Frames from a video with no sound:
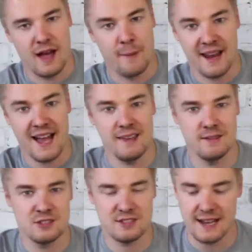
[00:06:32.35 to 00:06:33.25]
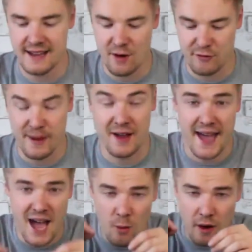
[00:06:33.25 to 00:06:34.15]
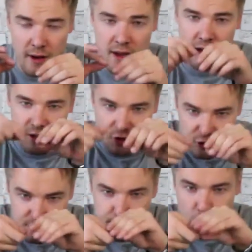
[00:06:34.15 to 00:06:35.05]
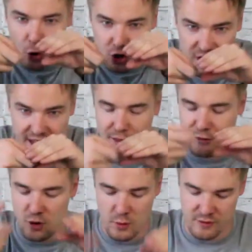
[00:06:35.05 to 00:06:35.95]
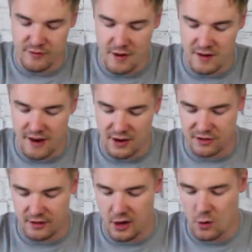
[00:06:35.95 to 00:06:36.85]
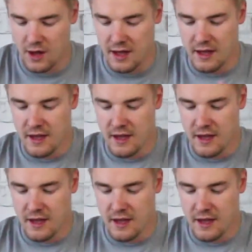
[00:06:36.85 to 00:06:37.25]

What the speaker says: I mean, I sat down for about an hour just pushing it through. It's very, very slow.